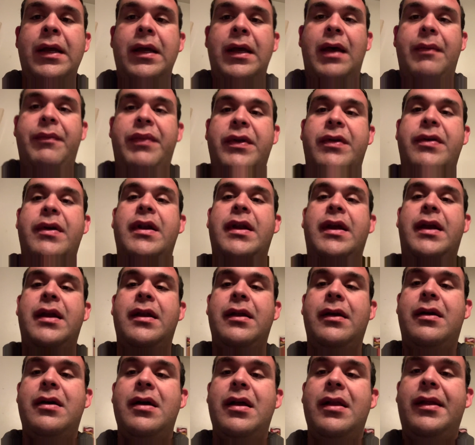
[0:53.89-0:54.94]
I've been trying to get
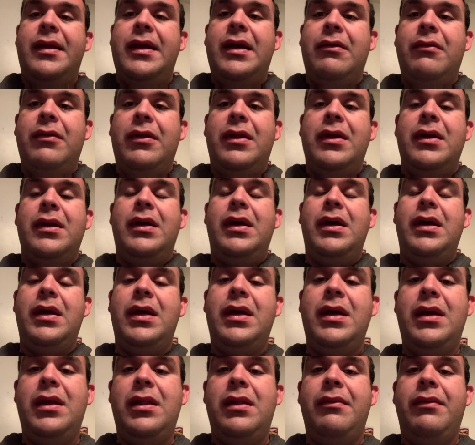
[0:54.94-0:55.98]
in contact with the
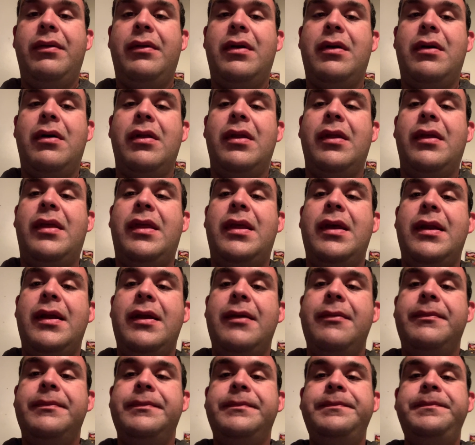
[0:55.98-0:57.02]
so called the
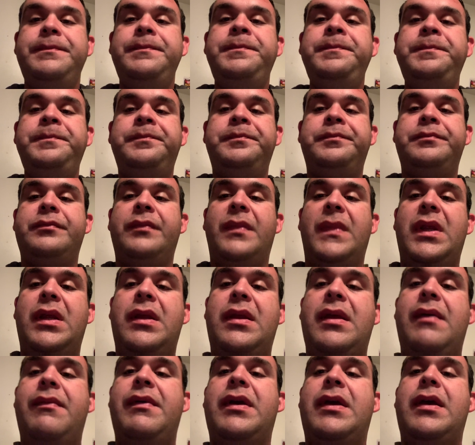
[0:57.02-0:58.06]
city. to
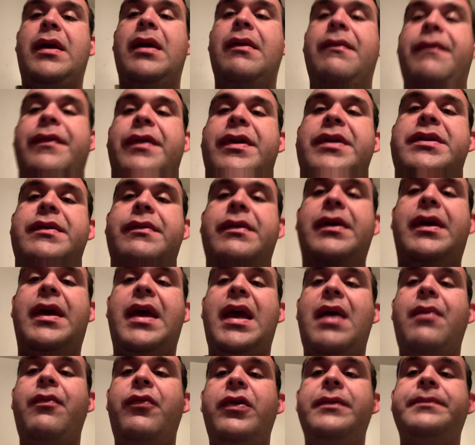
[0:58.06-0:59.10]
see if I could get footage of the
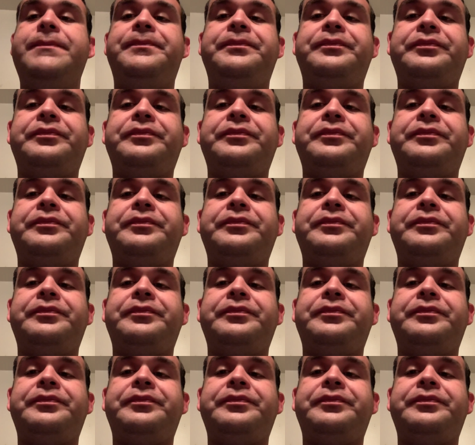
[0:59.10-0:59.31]
camera